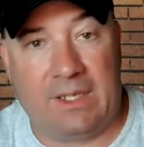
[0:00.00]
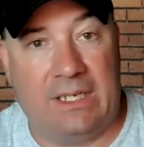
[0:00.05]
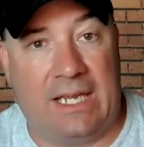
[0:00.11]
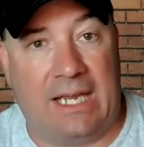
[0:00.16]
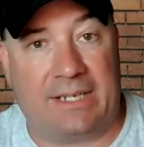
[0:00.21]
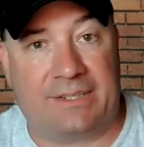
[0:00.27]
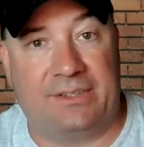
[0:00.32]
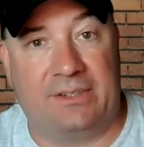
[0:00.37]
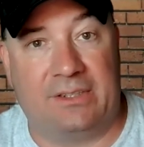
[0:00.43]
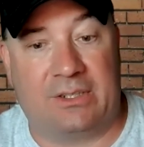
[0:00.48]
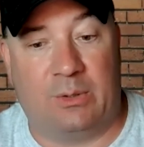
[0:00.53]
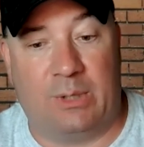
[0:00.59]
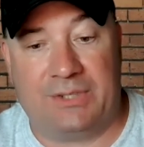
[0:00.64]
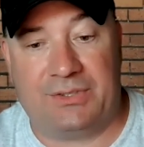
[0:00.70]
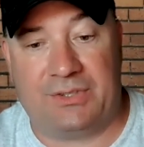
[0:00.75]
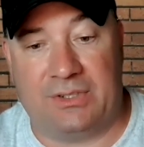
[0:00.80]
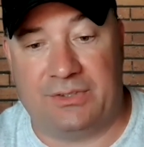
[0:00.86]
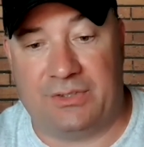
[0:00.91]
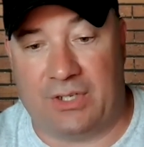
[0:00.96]
Excellent
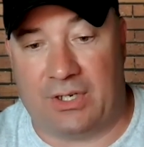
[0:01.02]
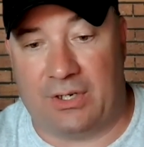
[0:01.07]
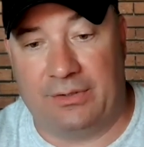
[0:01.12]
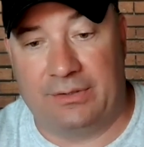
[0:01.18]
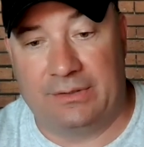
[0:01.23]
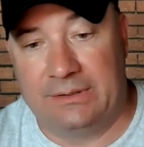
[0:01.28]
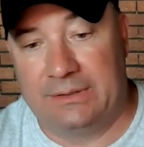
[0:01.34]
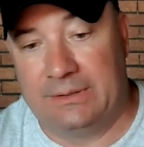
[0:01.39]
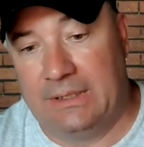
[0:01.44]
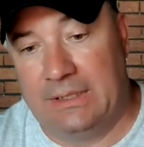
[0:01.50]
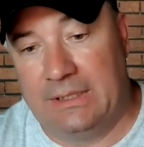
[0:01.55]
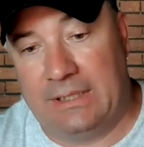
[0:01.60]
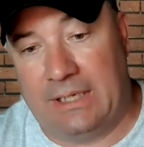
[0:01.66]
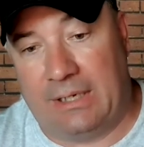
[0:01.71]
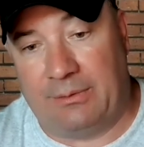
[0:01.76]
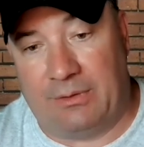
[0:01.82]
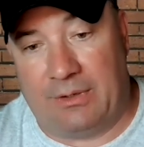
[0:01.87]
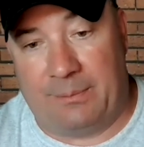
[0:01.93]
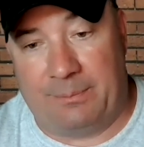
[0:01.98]
question, Joe.
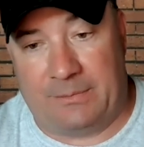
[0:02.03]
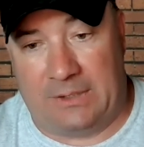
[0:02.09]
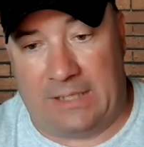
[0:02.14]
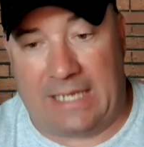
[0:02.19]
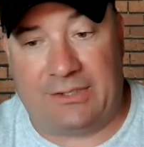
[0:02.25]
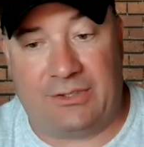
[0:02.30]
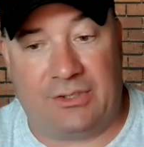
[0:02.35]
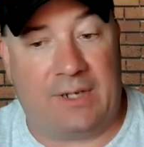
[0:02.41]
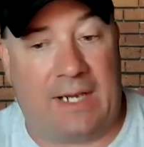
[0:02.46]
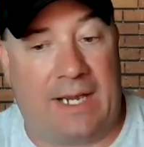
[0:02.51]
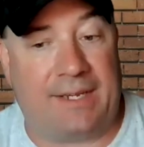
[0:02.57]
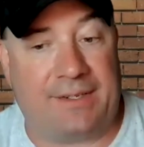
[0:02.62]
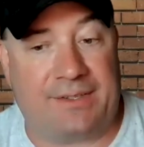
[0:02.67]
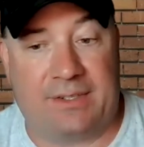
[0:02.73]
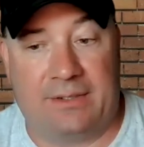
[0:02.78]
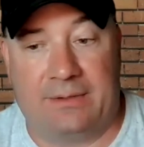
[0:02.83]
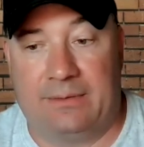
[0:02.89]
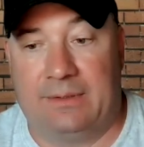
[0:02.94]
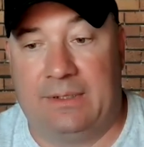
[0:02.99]
Glad you
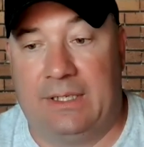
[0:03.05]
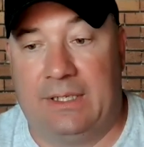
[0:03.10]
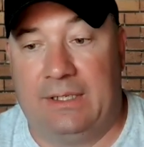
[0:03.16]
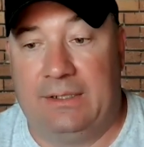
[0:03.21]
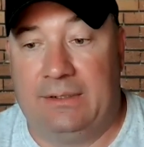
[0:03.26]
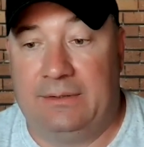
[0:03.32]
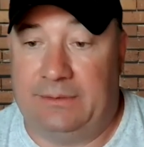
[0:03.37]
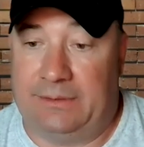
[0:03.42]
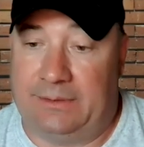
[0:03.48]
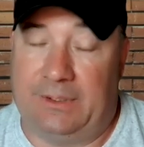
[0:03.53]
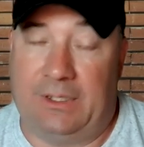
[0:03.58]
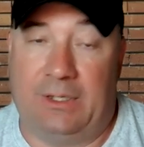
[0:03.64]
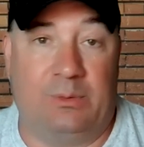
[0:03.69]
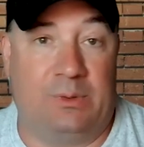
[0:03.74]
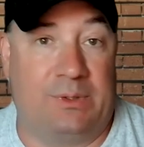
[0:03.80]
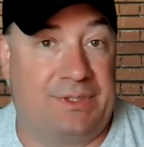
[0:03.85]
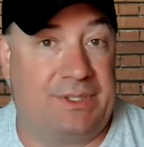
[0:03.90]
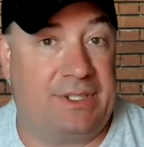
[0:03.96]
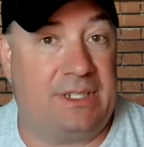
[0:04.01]
asked. No,
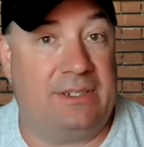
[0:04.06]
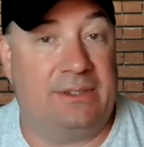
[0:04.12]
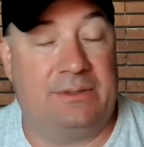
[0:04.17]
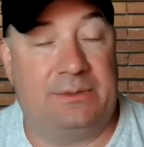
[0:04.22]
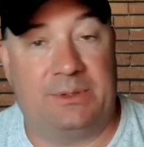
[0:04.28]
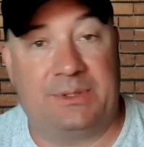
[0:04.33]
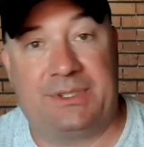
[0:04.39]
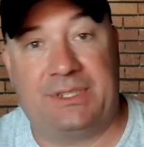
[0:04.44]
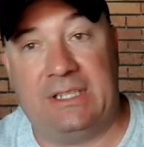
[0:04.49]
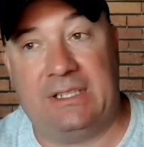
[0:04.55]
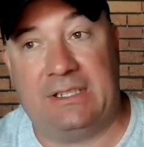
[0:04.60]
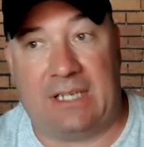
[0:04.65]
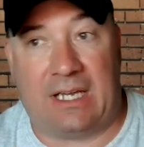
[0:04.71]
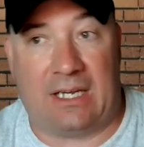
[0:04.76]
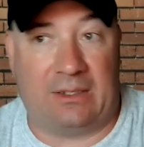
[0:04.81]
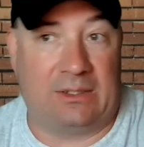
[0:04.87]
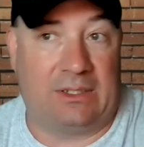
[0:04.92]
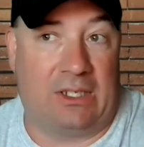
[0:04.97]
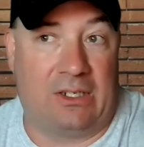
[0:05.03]
we'll see. We'll see
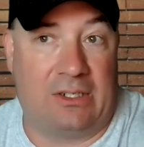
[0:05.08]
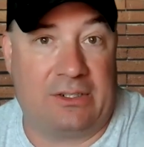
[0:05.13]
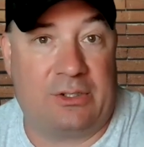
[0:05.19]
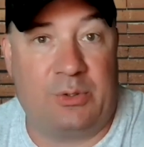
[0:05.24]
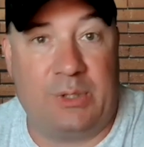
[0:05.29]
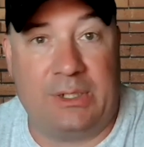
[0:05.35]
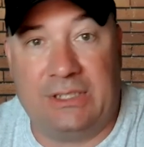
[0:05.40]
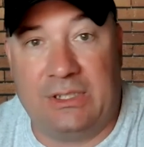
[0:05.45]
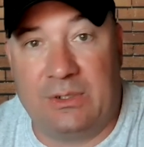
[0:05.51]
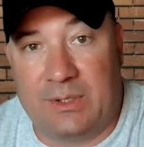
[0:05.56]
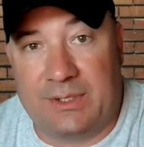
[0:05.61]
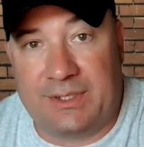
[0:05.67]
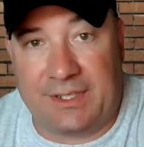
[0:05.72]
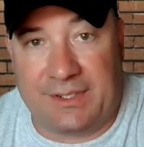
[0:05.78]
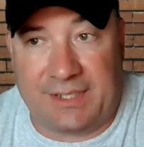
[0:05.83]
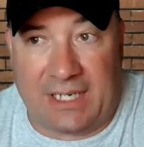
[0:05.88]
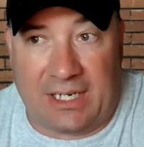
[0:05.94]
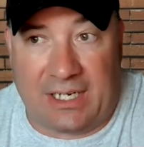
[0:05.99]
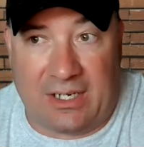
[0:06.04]
how long Quinn Ewers
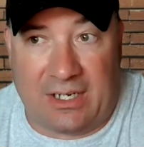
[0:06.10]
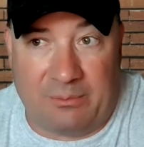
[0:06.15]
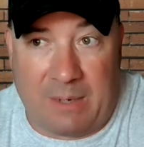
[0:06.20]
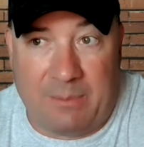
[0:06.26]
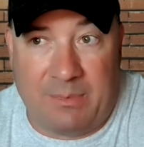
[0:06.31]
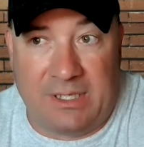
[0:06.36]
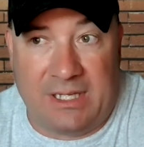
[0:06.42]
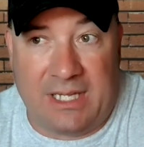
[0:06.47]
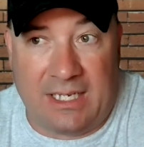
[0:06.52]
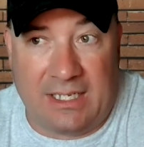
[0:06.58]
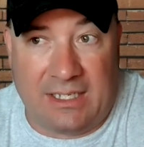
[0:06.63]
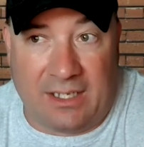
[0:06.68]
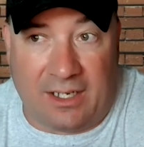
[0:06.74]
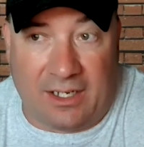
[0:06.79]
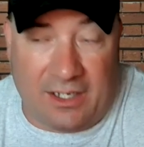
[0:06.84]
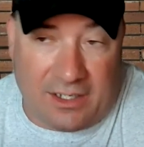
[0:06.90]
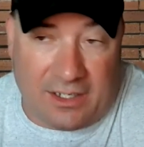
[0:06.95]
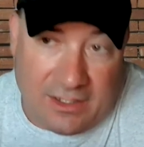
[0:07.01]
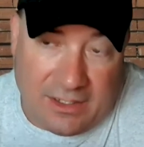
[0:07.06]
is out. Maybe they
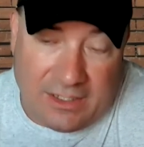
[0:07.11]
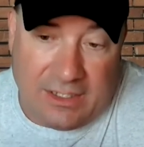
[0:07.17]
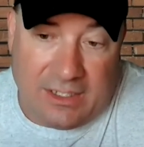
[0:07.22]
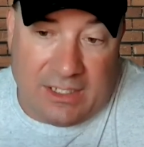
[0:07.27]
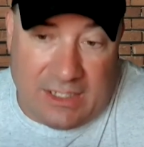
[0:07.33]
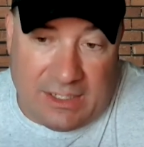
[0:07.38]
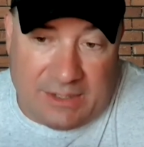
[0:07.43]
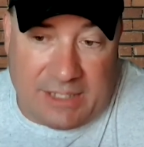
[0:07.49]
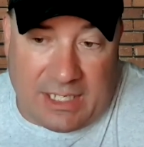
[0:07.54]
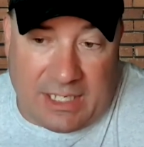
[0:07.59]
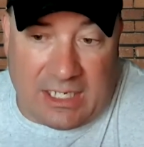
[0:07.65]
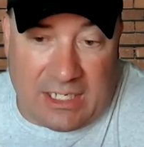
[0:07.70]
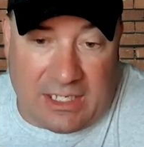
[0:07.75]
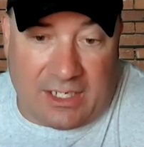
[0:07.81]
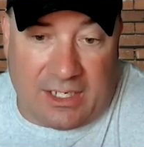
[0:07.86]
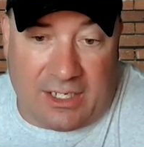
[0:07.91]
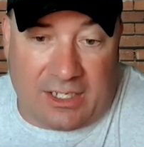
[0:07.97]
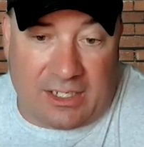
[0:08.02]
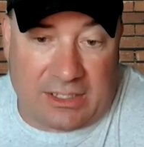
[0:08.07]

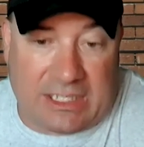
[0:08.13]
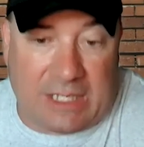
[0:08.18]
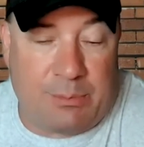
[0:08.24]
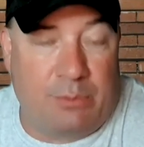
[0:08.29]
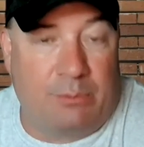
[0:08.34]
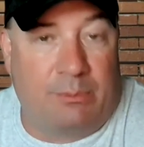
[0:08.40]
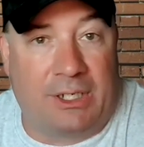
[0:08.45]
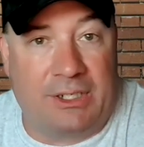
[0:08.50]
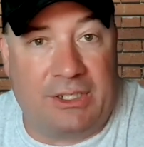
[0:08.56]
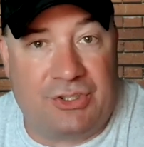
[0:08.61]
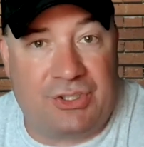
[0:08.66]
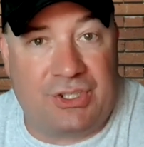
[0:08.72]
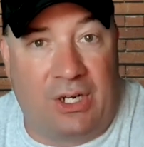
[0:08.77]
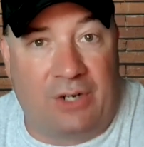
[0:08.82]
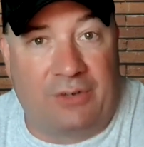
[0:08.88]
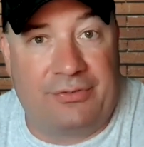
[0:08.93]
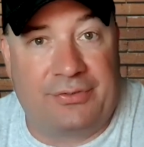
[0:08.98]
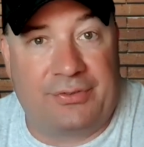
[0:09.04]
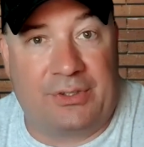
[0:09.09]
keep him on the
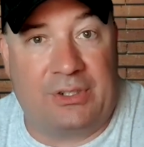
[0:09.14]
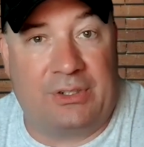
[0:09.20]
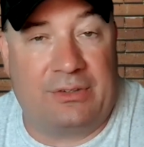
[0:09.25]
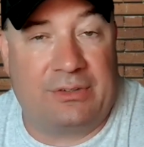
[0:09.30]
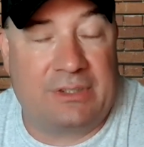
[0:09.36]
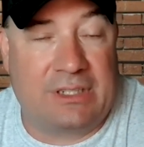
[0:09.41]
shelf for a